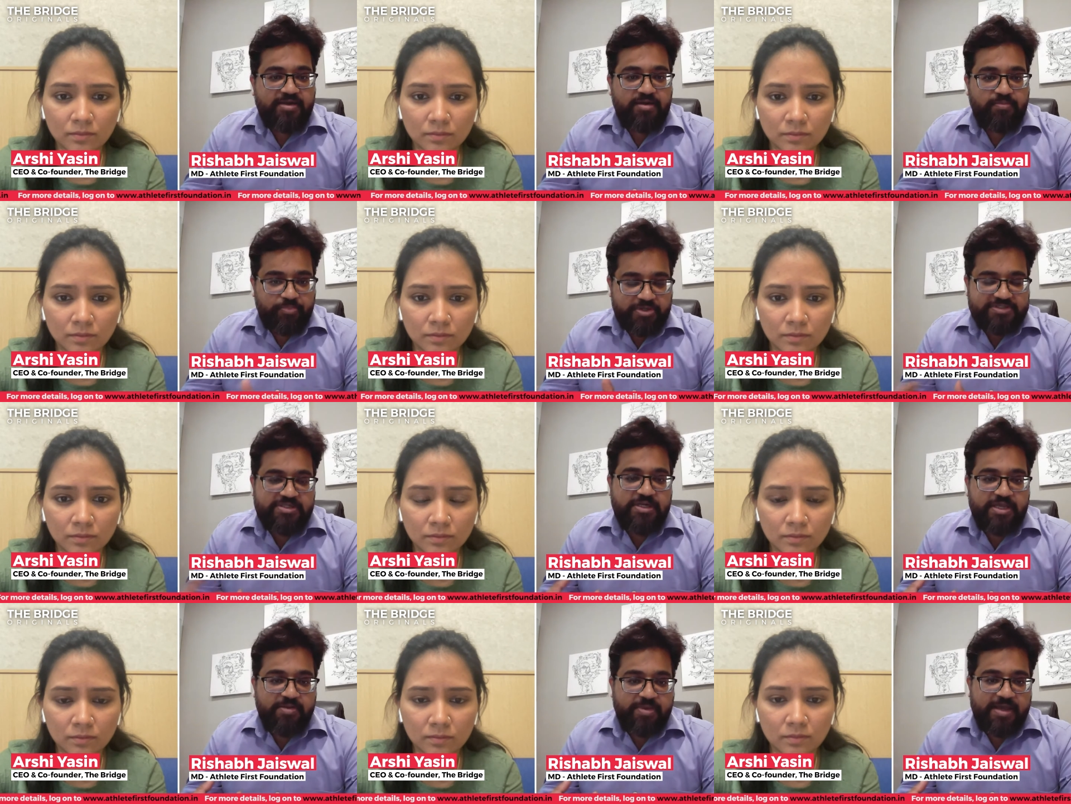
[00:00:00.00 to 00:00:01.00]
Speaker 1: that
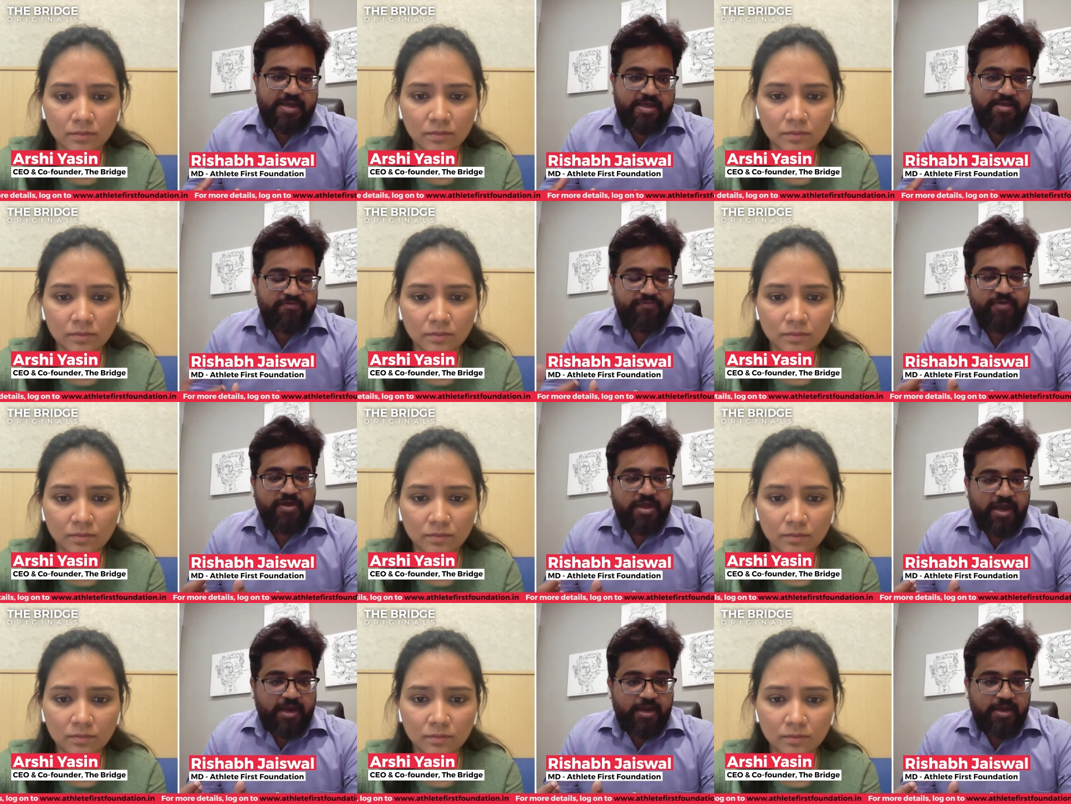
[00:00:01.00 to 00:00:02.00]
personally in my life,
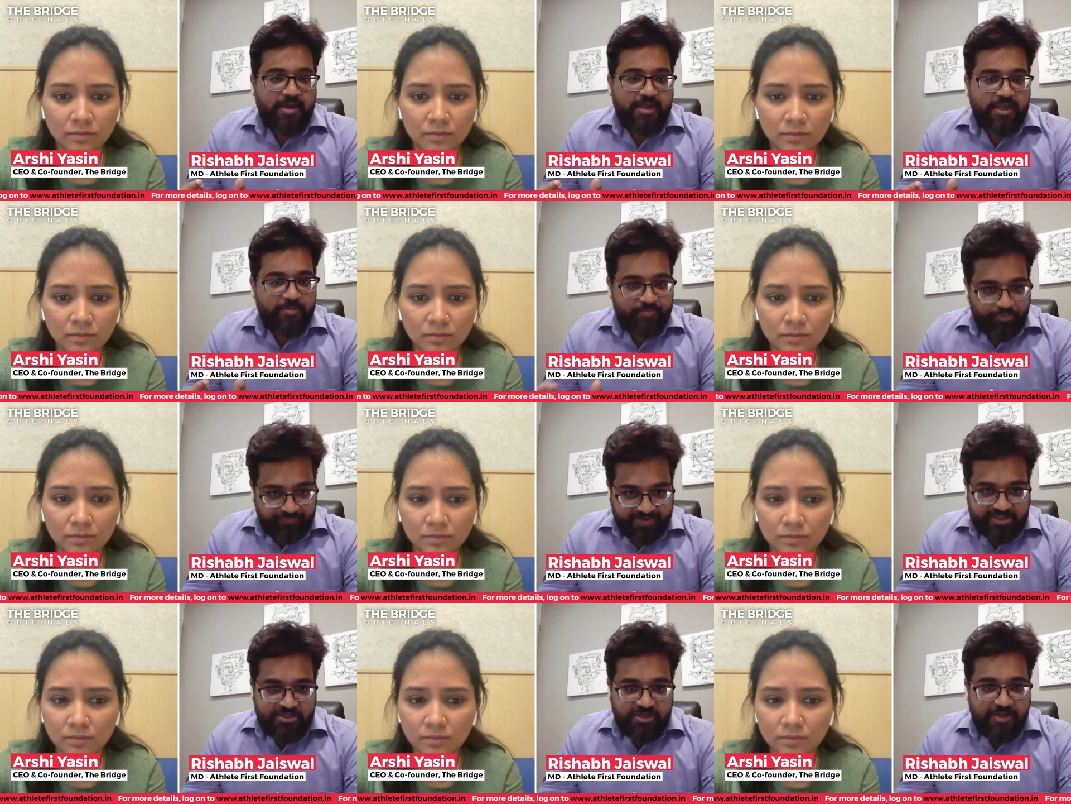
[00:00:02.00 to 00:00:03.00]
in
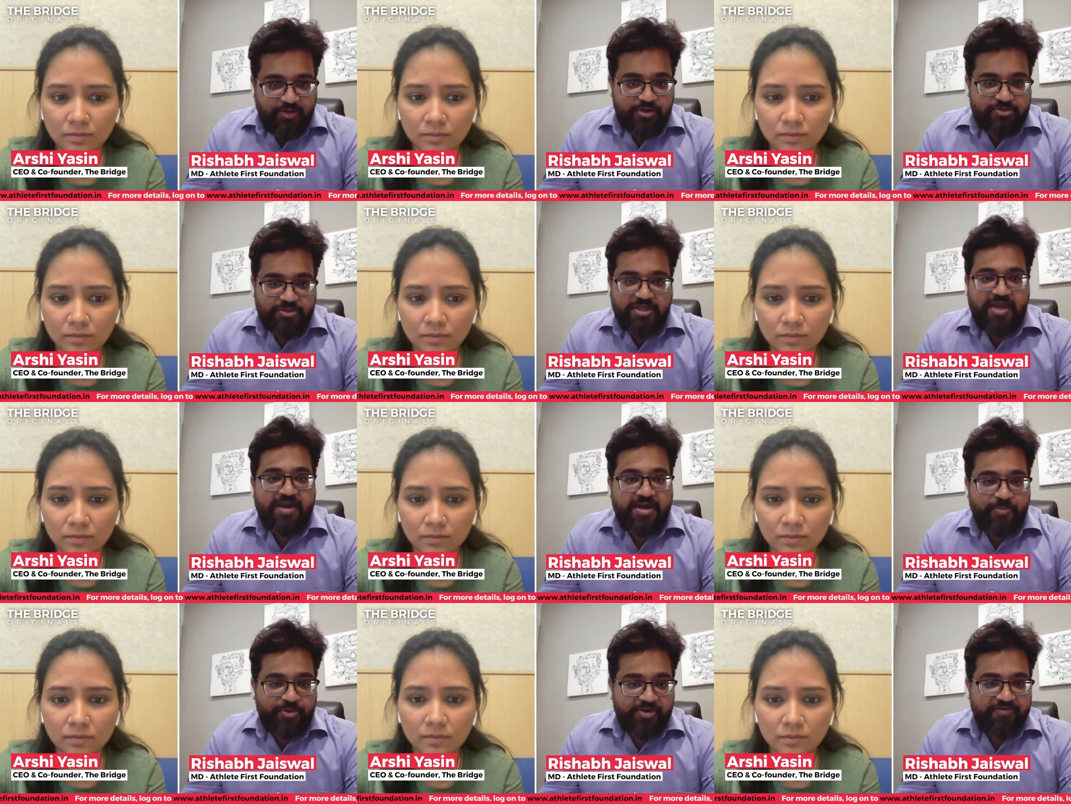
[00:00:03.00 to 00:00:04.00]
professionally also, the
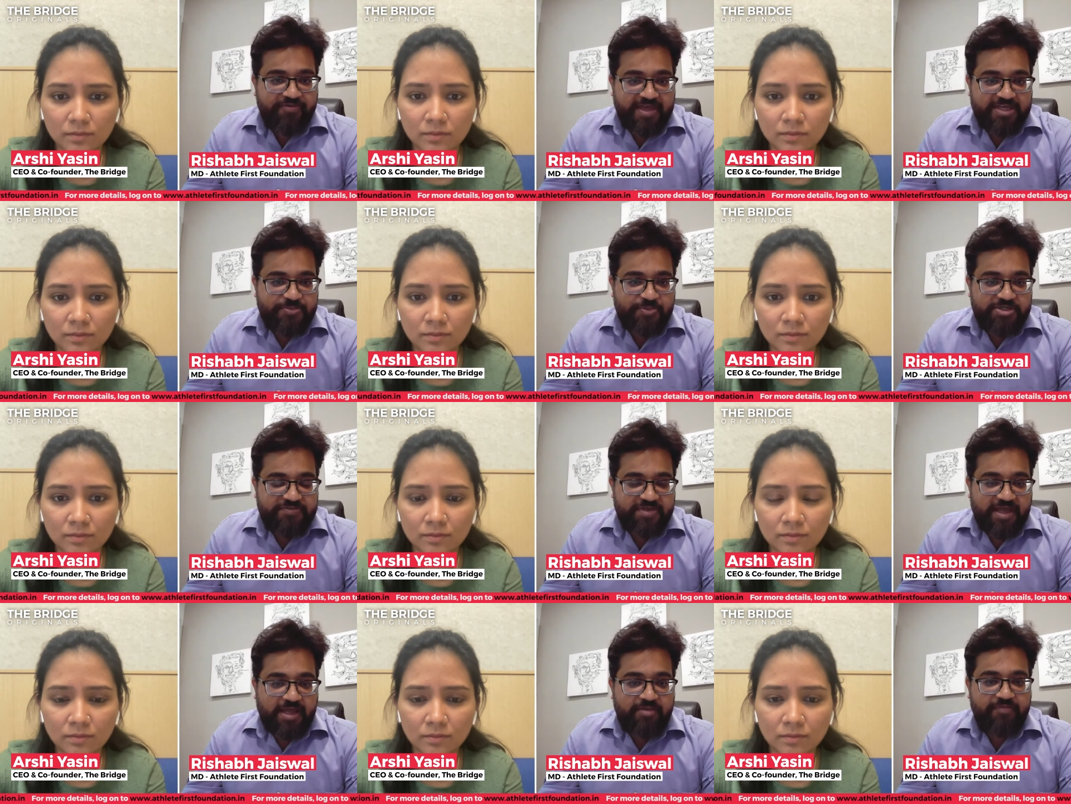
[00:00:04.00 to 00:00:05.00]
kind number of experts
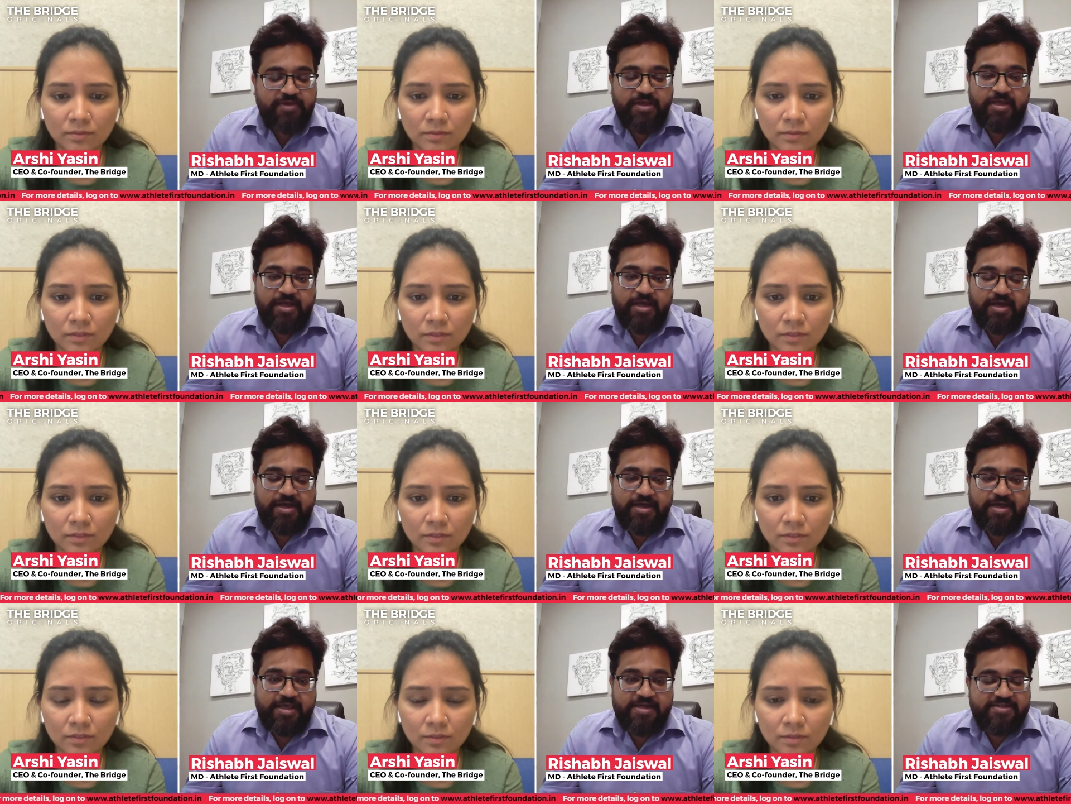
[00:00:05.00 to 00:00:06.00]
we have,
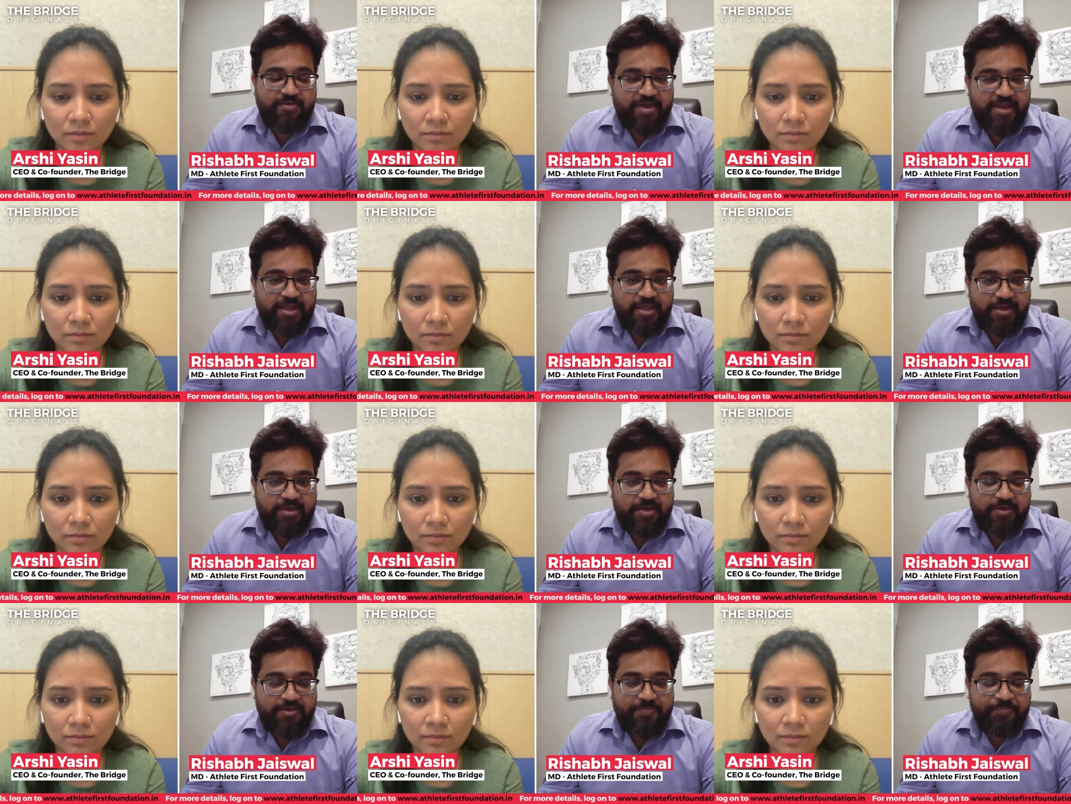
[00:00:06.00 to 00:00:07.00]
it's a very
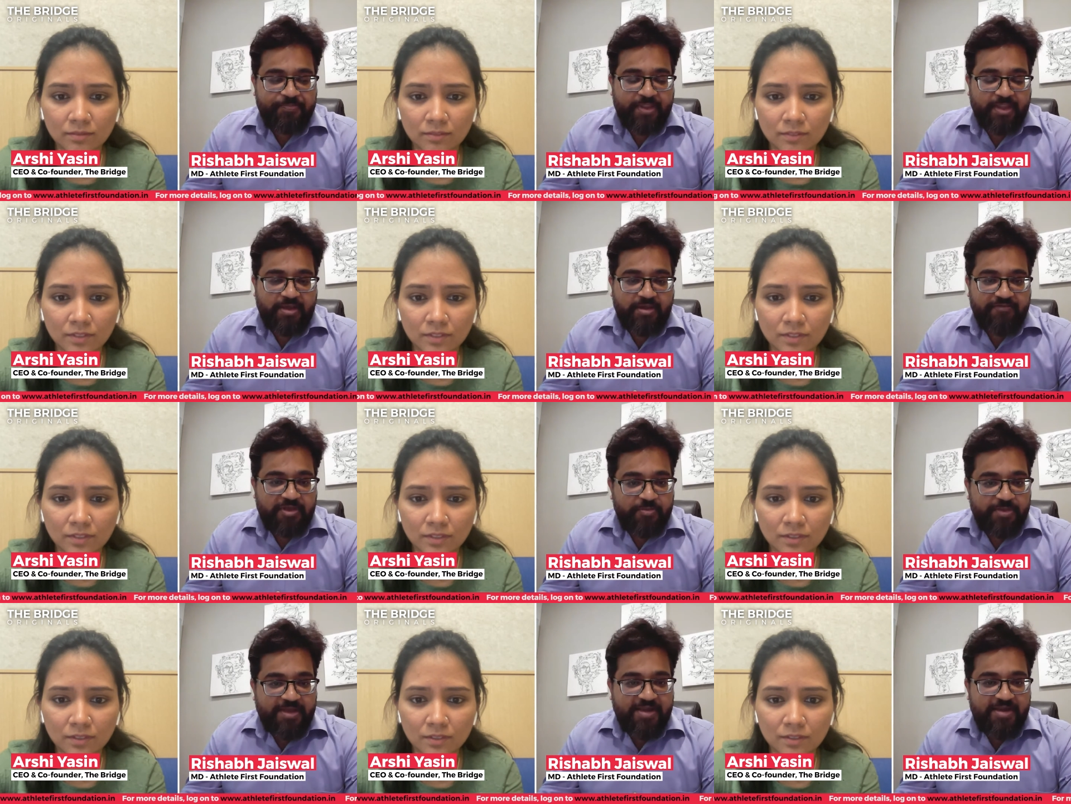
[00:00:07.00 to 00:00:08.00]

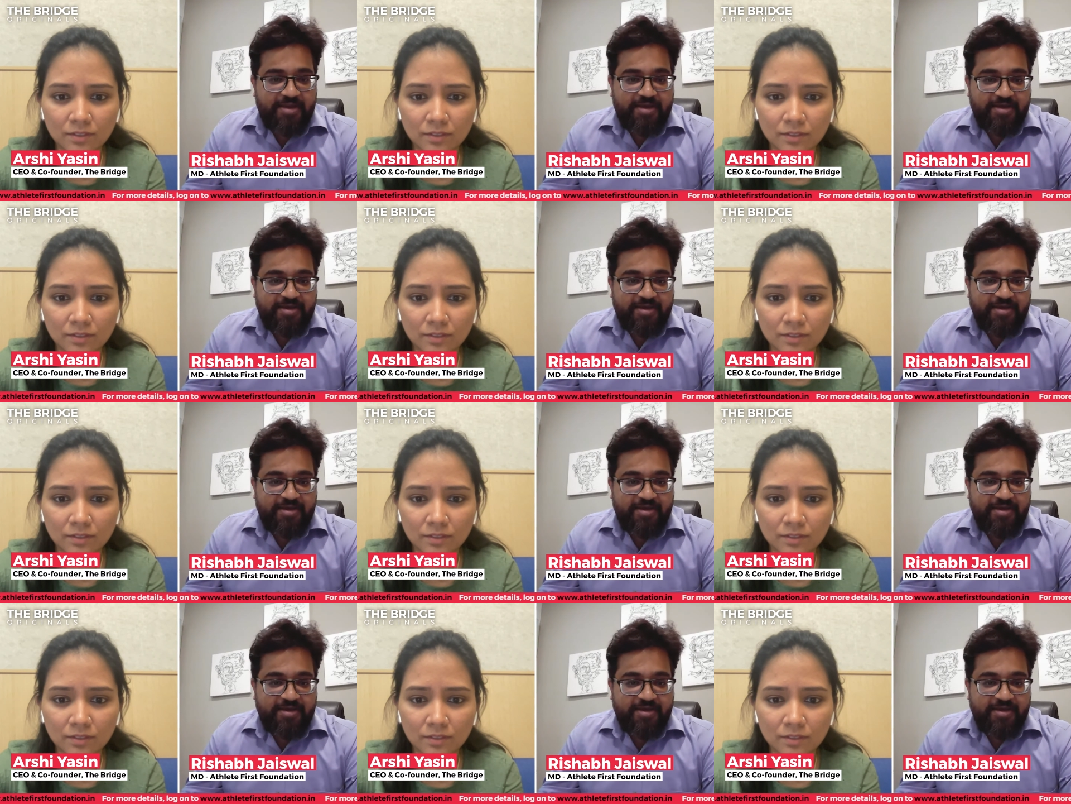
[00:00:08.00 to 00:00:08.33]
female